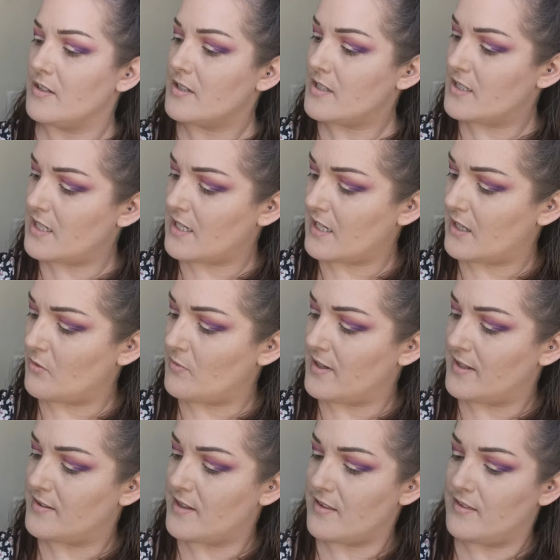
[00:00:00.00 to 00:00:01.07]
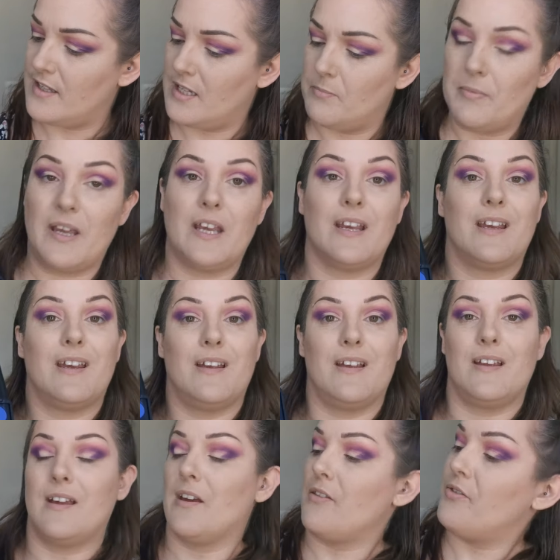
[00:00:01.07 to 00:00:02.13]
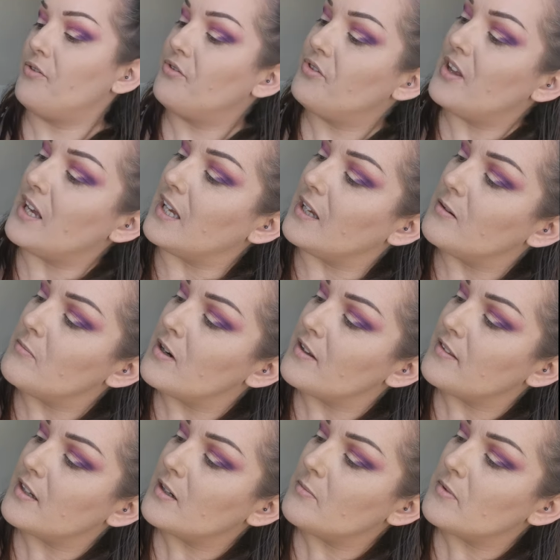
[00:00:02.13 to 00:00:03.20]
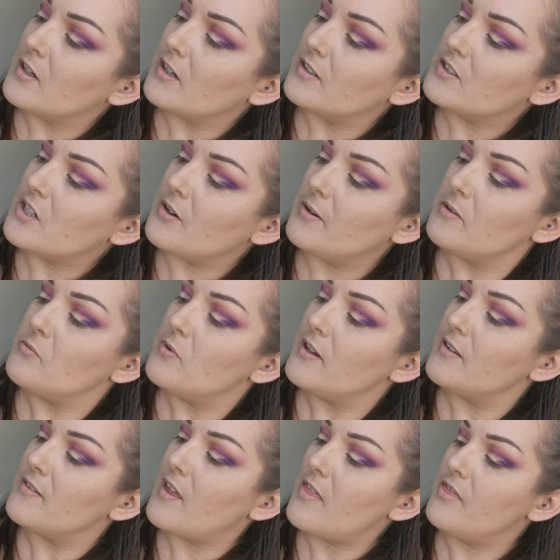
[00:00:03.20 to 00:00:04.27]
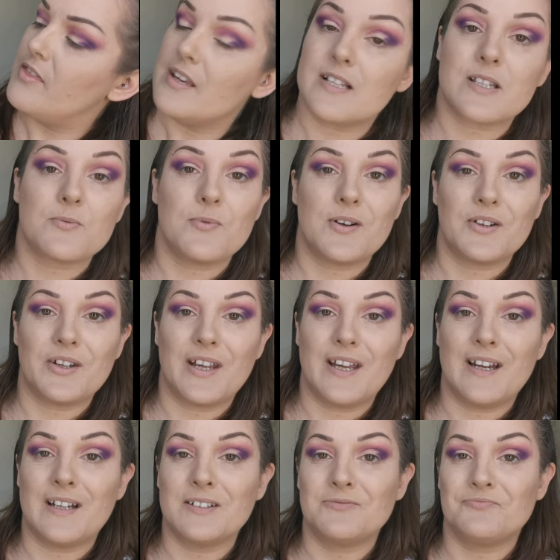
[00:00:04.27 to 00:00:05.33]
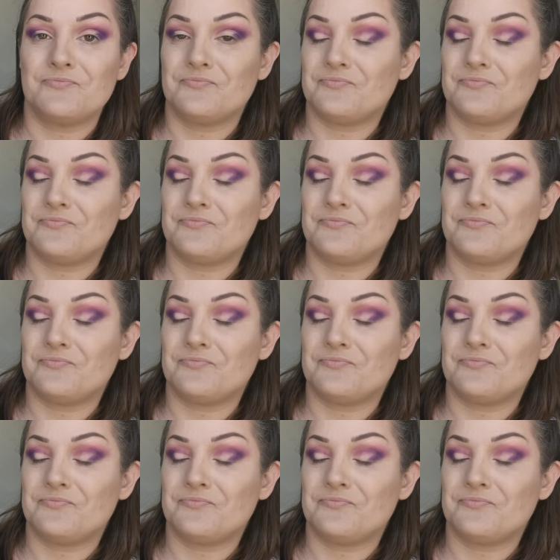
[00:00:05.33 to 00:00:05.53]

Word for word: sticking with the pinky theme, I think I'm going to go in with this one here.